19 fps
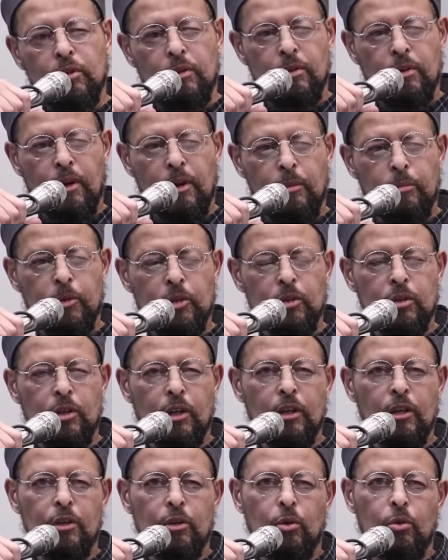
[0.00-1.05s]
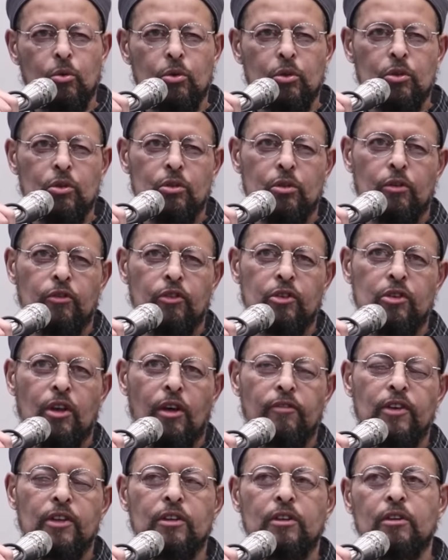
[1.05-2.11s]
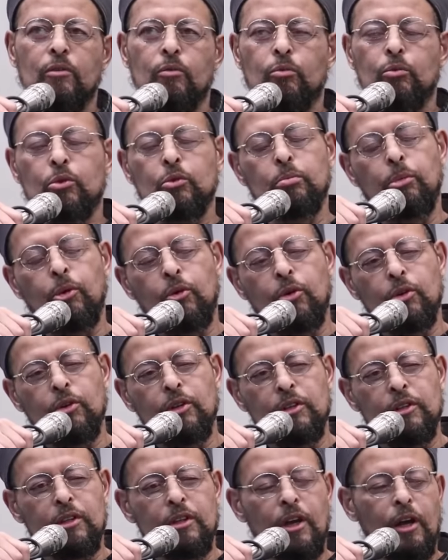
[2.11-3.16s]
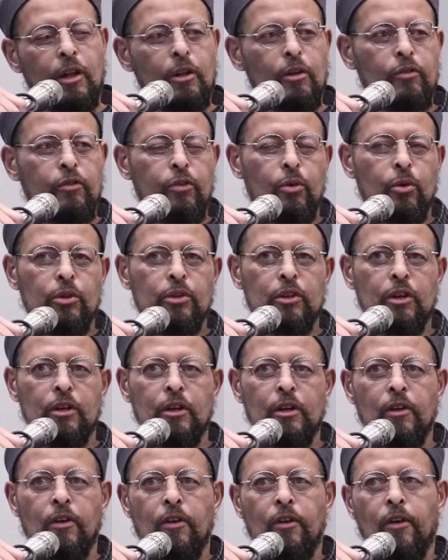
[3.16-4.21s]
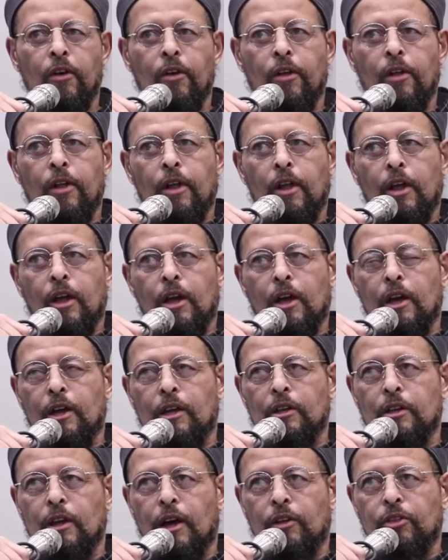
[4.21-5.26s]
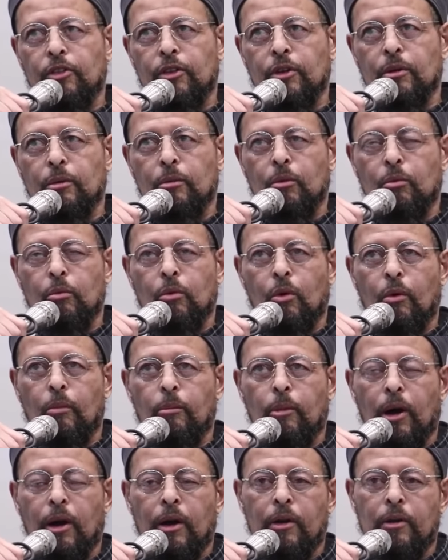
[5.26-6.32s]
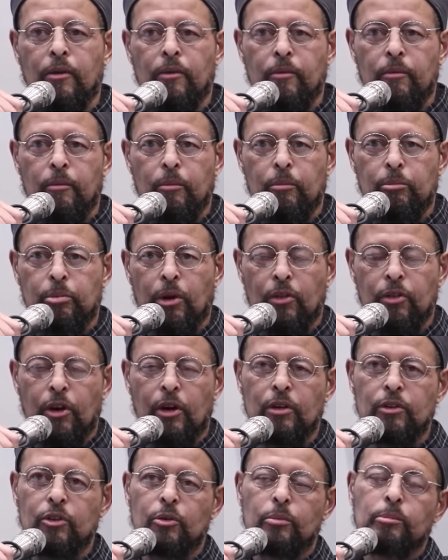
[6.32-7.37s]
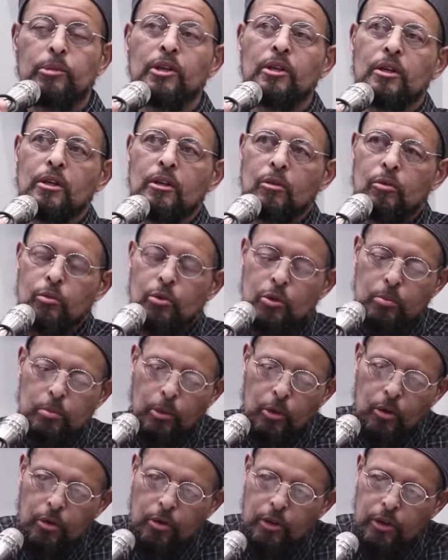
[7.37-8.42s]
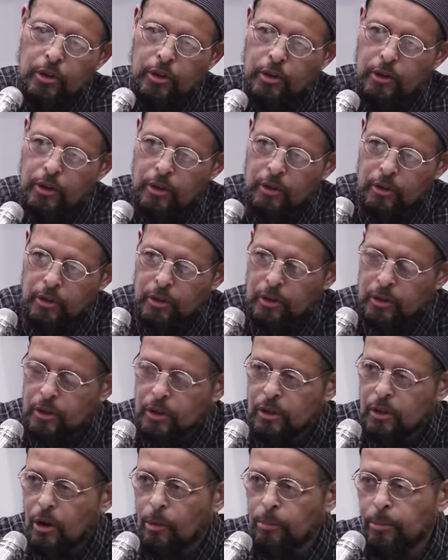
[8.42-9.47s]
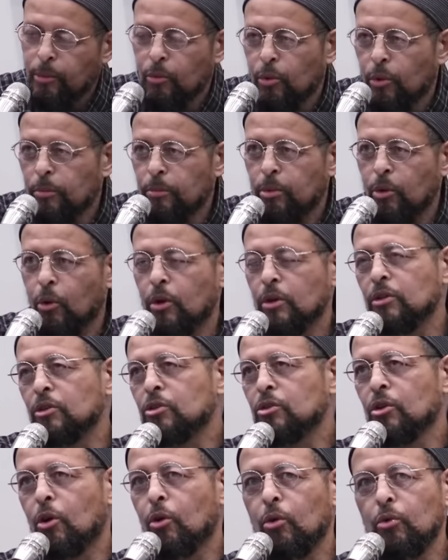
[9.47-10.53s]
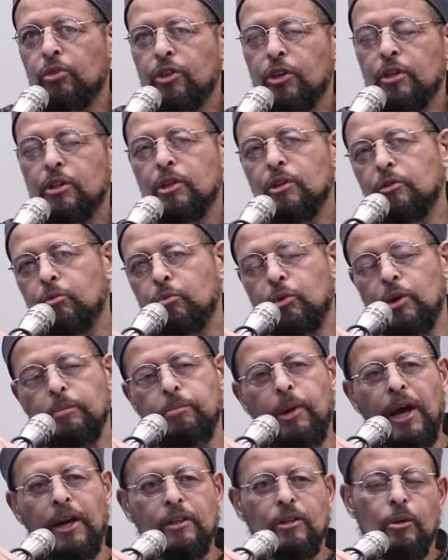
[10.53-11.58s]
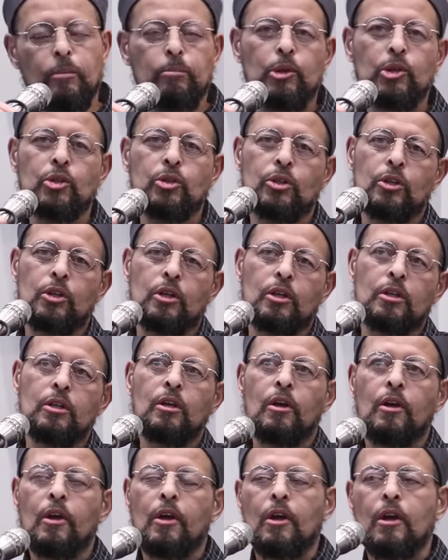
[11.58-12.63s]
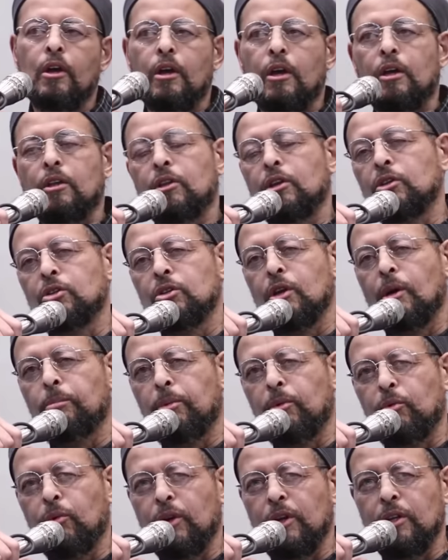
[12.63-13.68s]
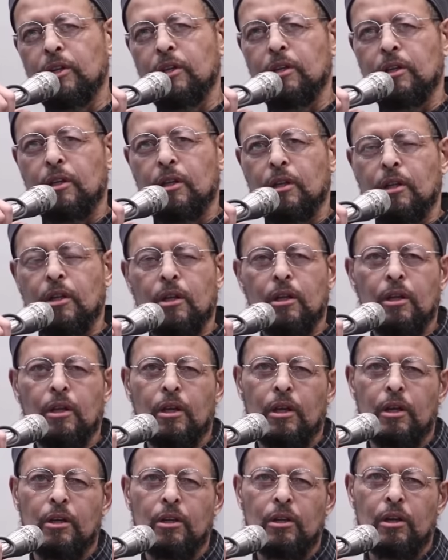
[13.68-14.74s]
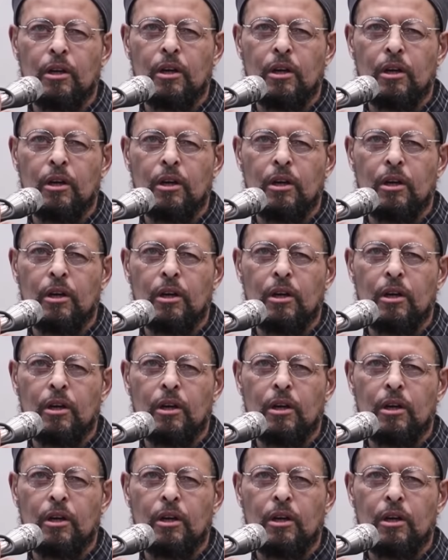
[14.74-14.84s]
I'm the second oldest of seven, was born in California. And I think my brother under me was born there, and then a couple were born. So then he went back to Michigan and they separated. And